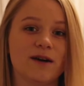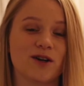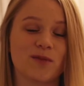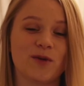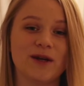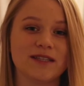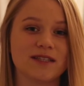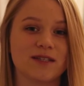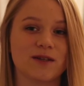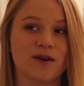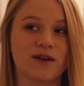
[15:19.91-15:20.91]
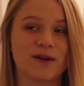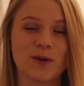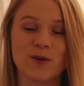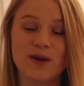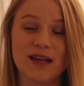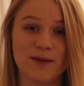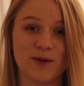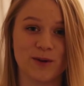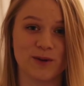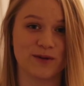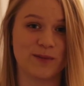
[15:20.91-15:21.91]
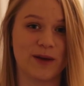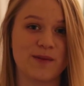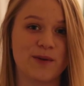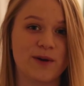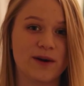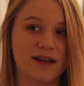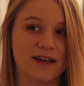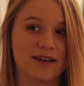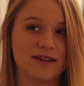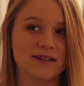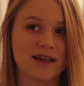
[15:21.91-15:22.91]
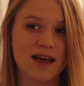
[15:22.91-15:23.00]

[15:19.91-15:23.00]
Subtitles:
art prints on really beautiful paper, and